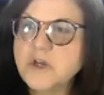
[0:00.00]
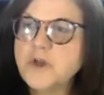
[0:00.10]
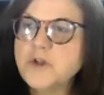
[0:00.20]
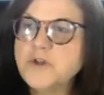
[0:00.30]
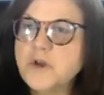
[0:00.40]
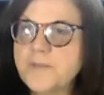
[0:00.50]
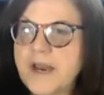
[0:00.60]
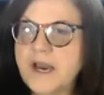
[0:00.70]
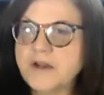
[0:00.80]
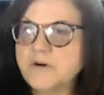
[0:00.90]
no
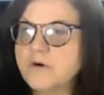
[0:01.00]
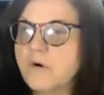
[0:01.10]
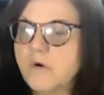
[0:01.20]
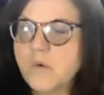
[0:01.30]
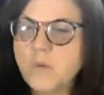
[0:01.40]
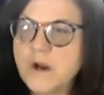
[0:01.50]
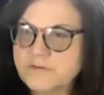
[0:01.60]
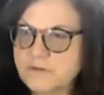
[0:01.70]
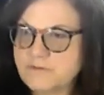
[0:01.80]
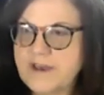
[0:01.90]
matter what
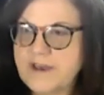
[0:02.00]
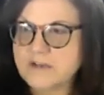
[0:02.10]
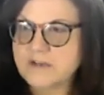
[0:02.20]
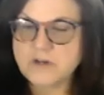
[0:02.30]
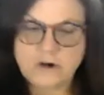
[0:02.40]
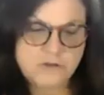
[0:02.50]
the facts are,